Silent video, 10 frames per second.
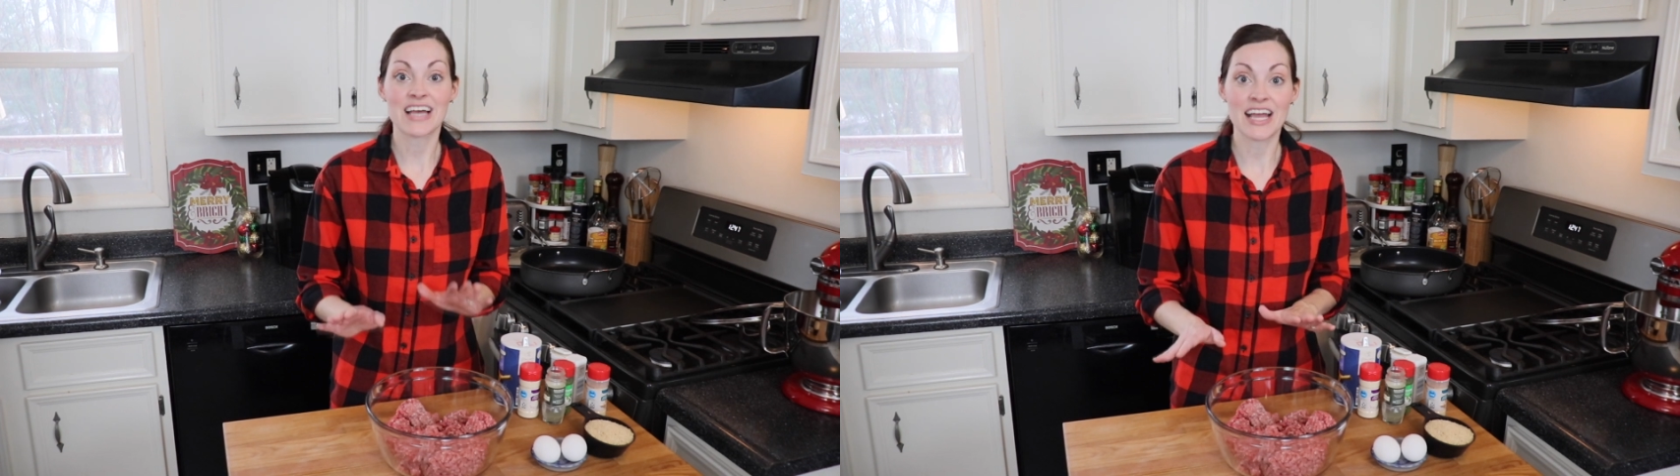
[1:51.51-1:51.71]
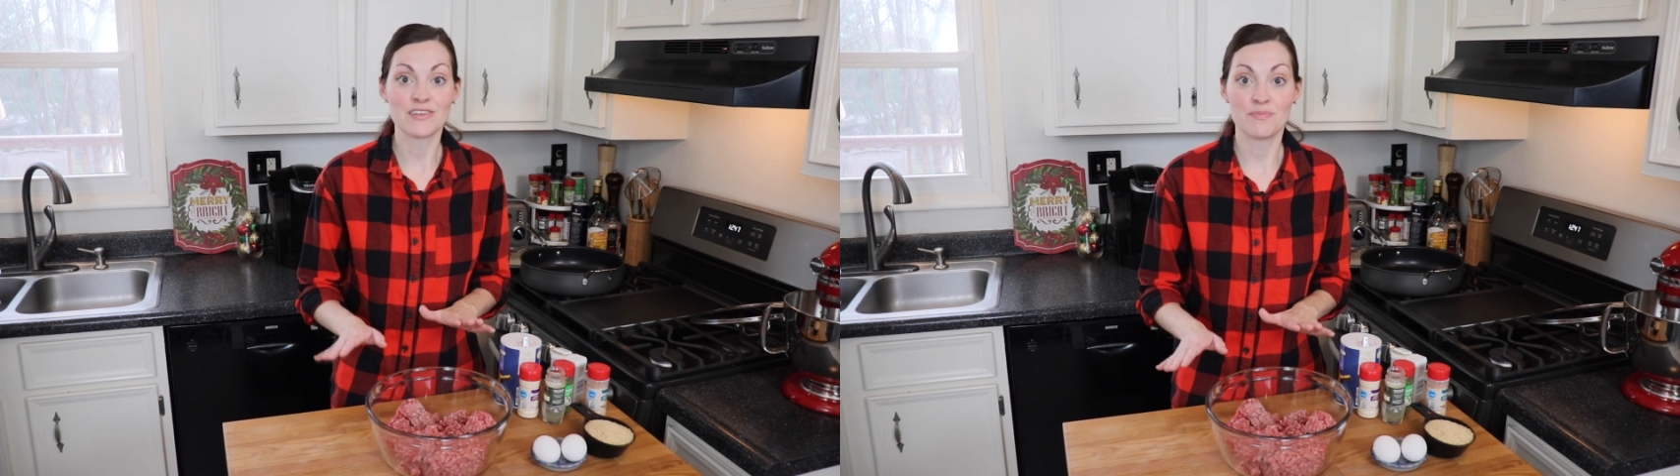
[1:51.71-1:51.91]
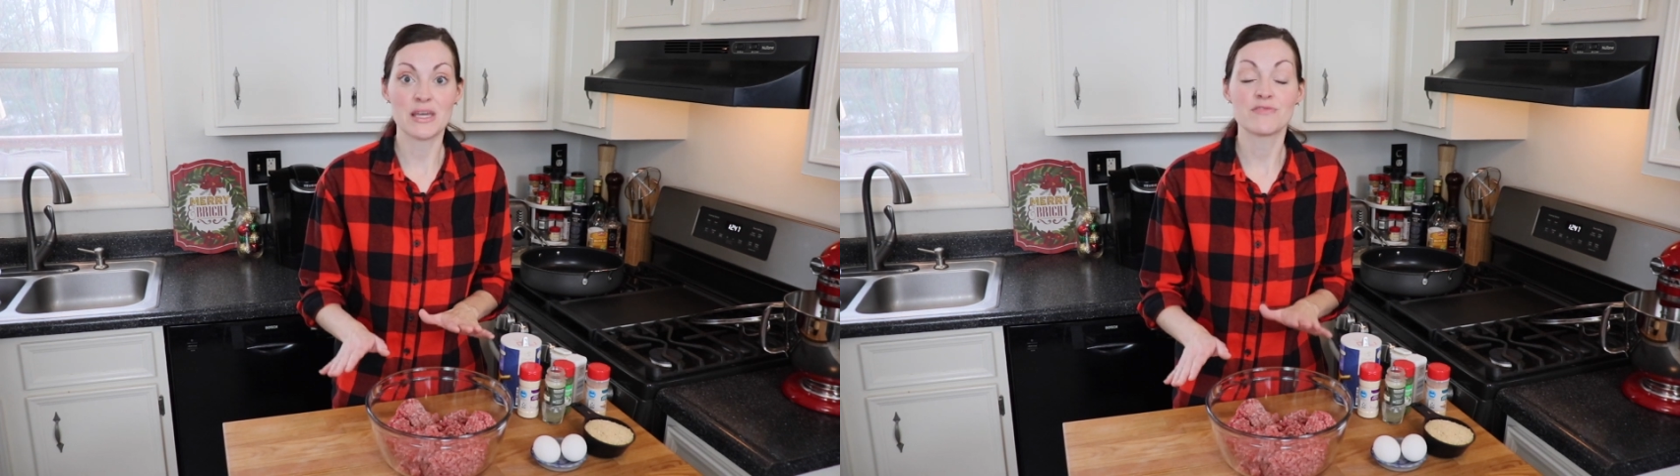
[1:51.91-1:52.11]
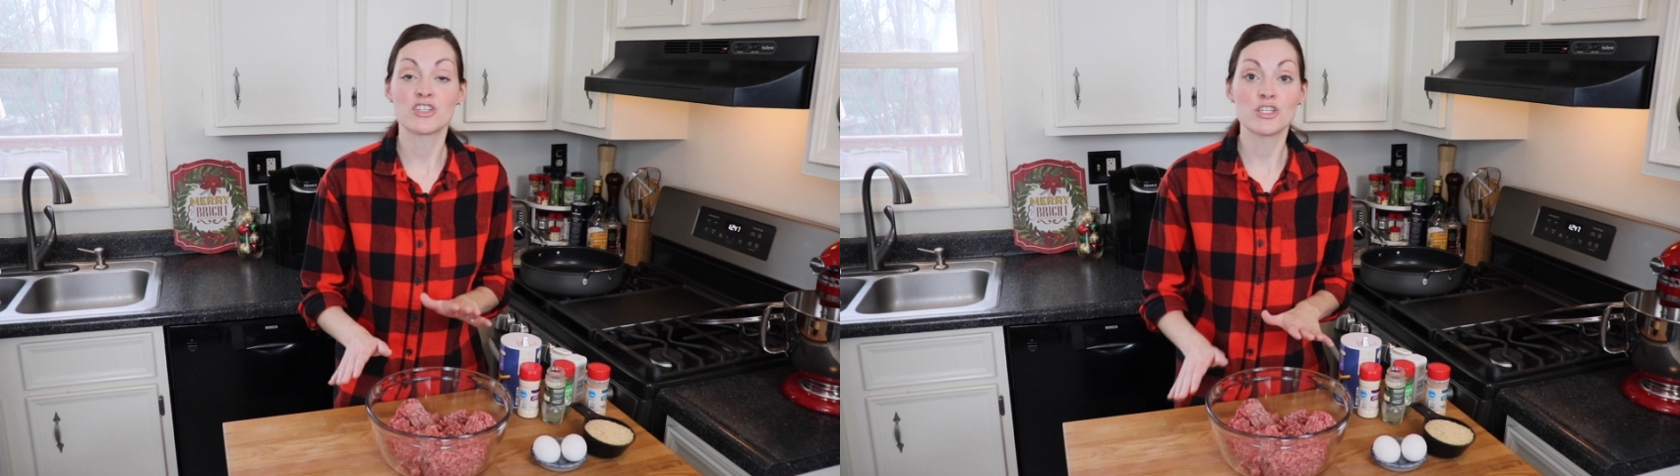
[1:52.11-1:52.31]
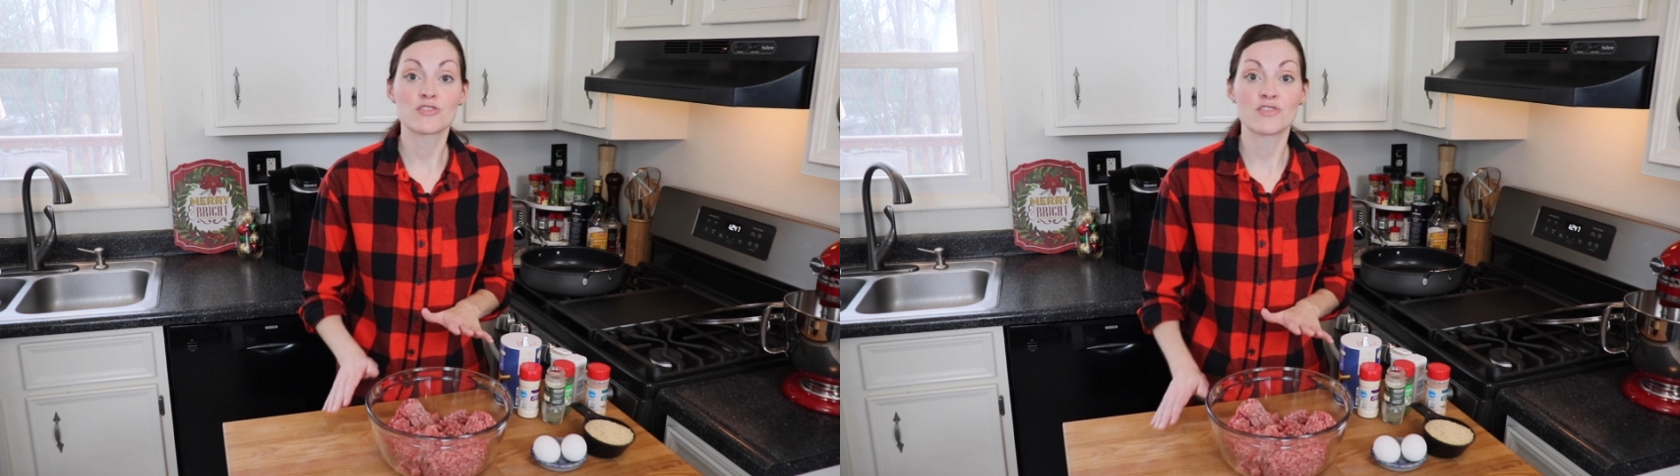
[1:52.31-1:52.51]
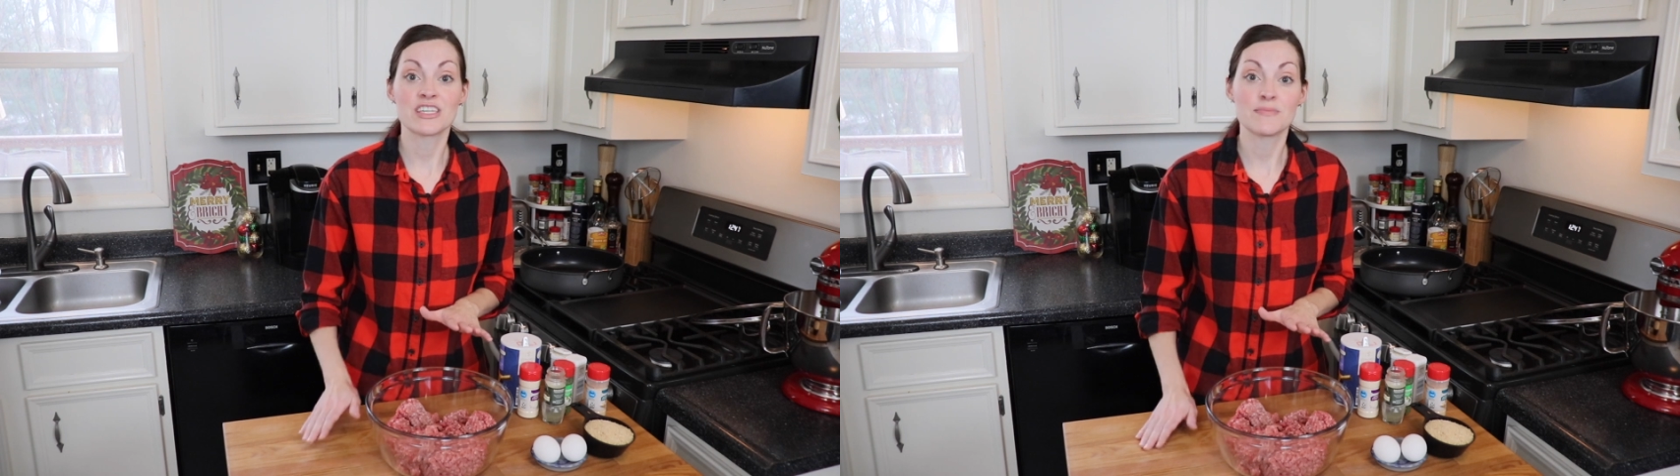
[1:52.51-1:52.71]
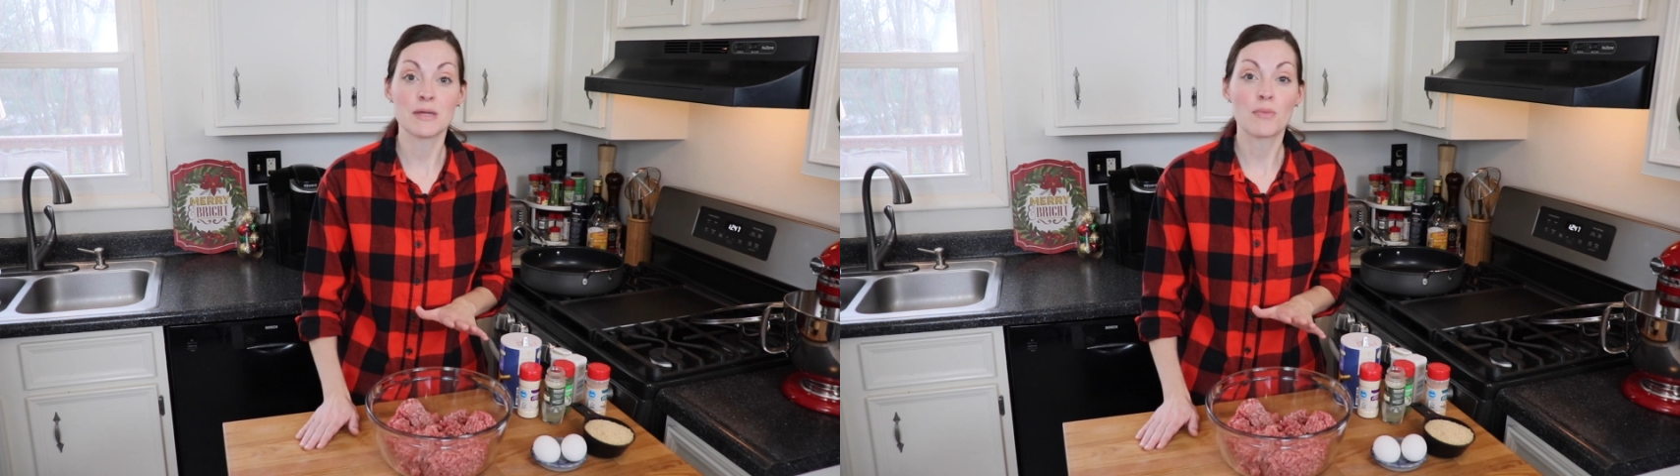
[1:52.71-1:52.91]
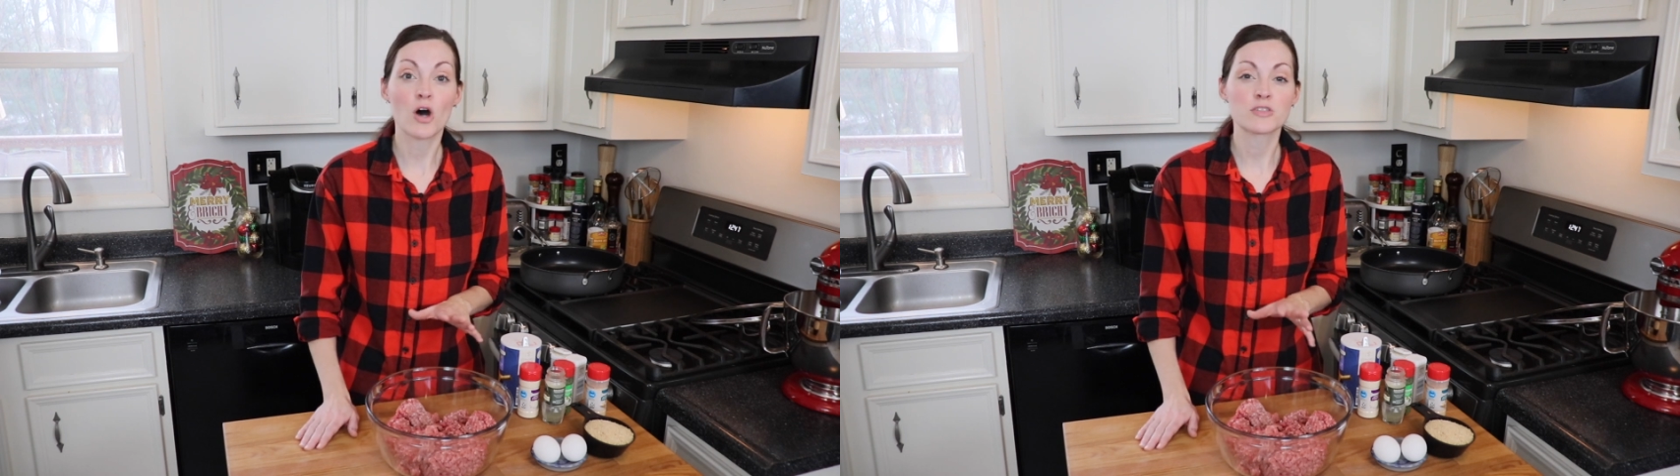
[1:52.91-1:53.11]
kind of beef to use for these
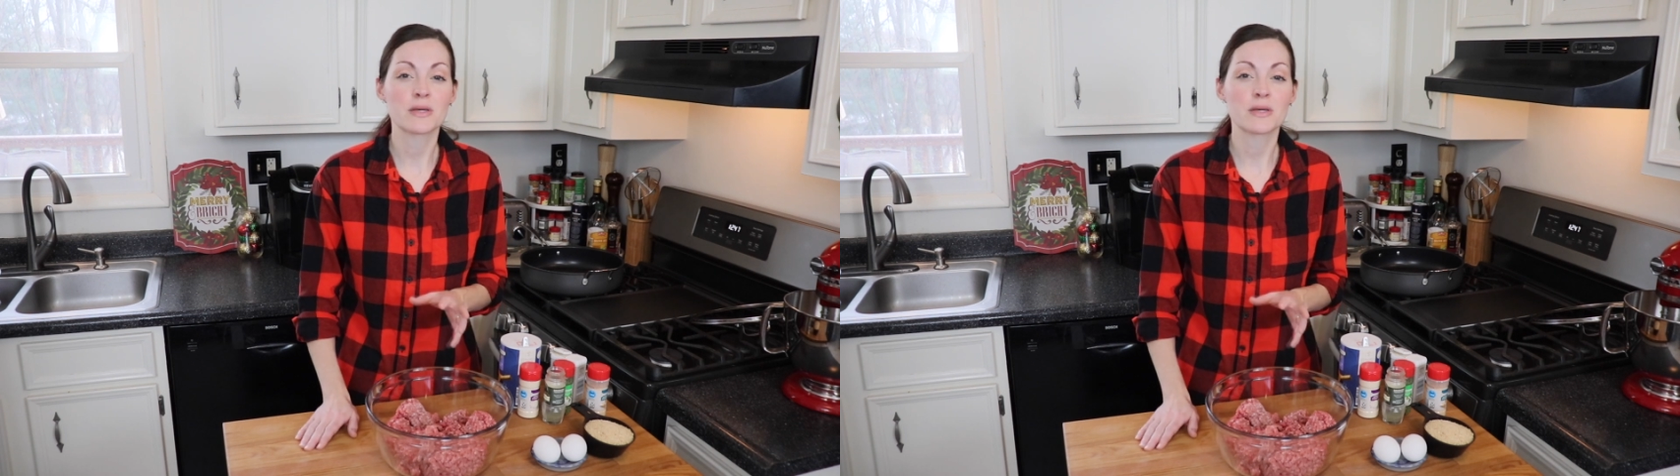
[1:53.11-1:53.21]
meatballs